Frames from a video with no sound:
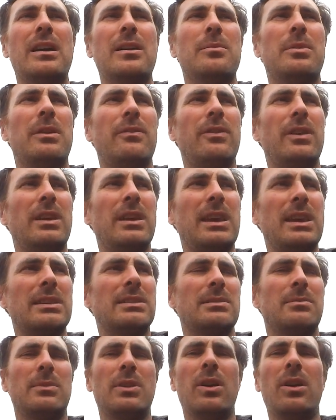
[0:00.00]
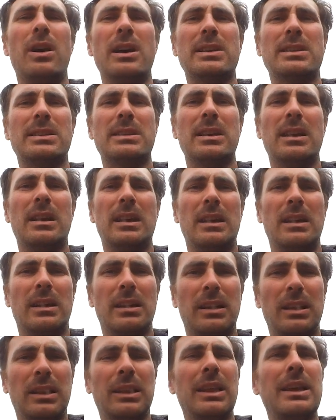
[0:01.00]
But if you can get some nice,
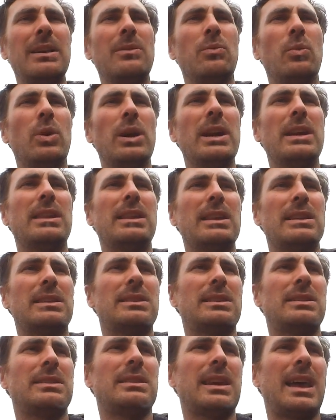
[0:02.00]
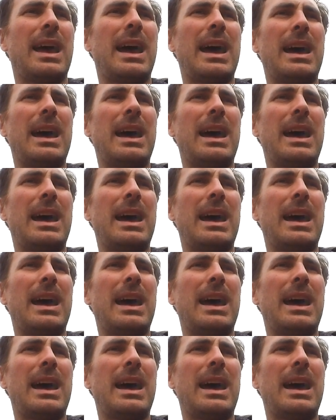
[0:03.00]
clean wheat that's